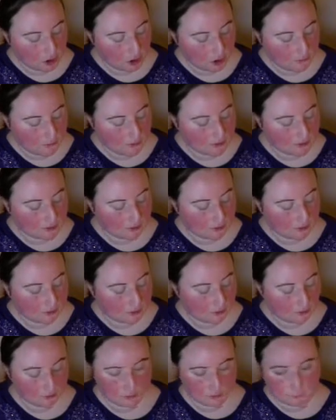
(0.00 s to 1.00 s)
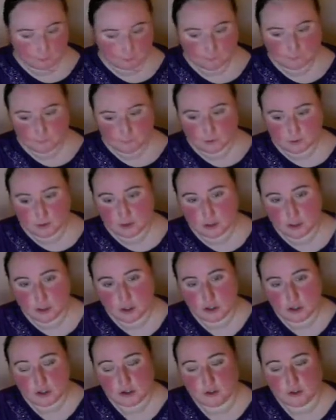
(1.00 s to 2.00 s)
Urban Sodom.
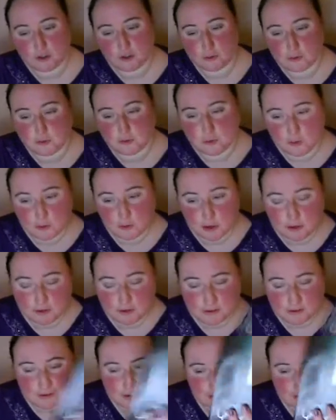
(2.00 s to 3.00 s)
So if you are a